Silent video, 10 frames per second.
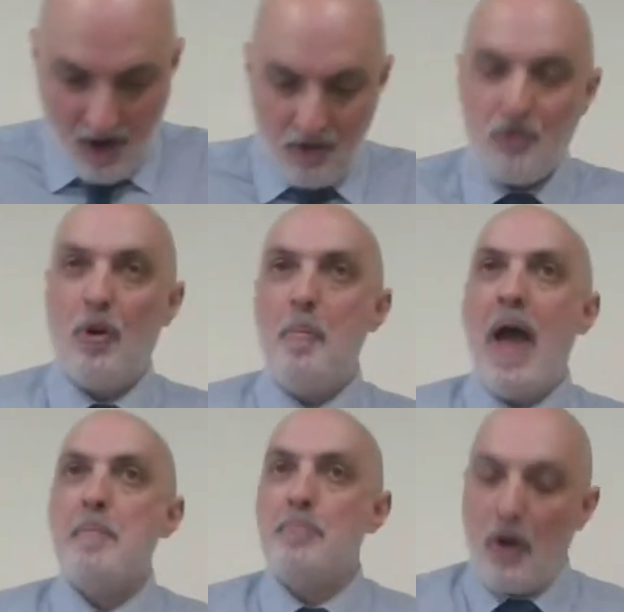
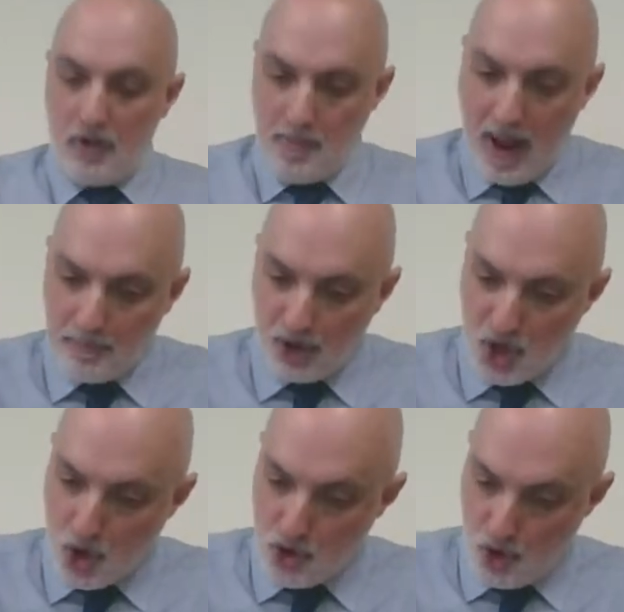Remember, remember,
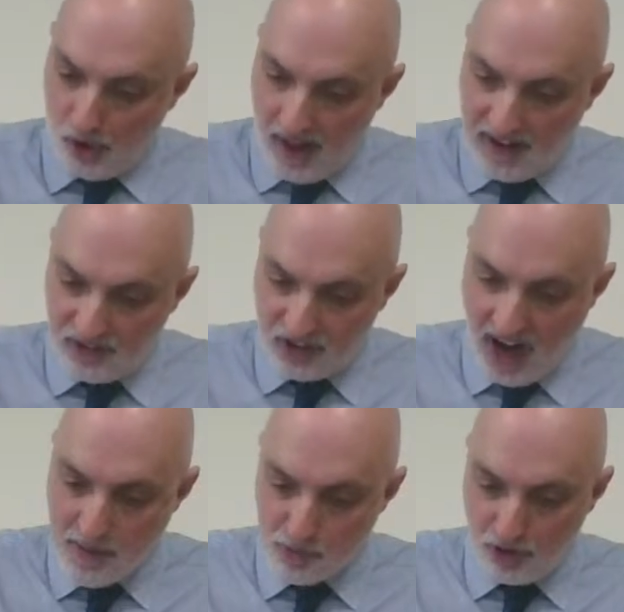you in your
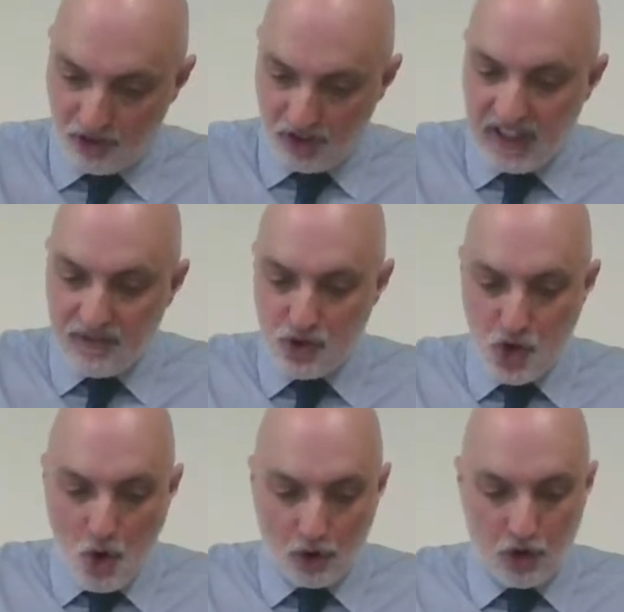lifetime received
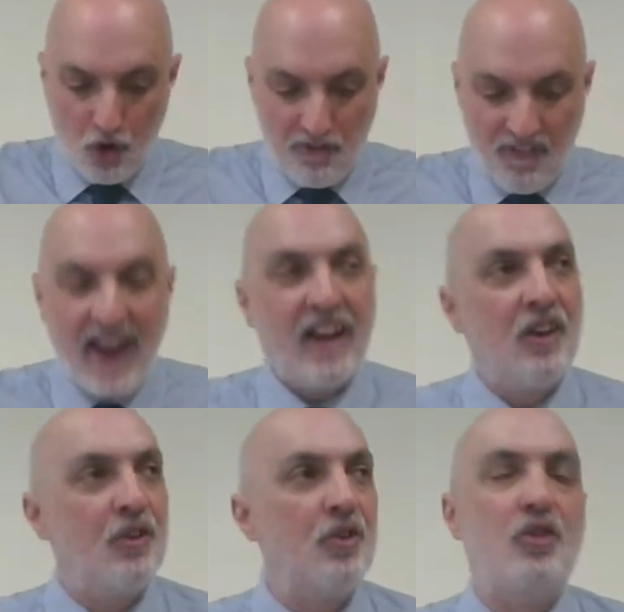your good
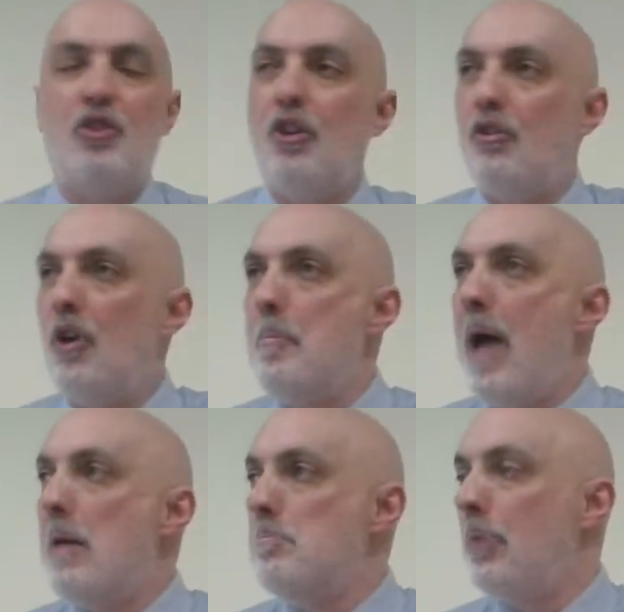things.
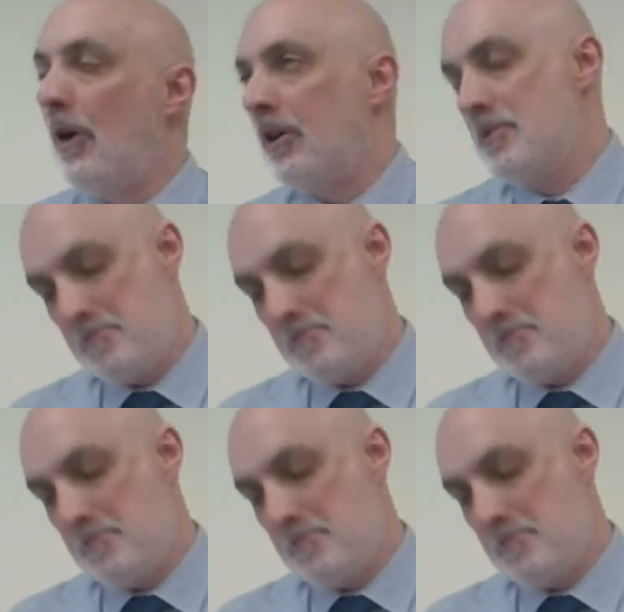Remember.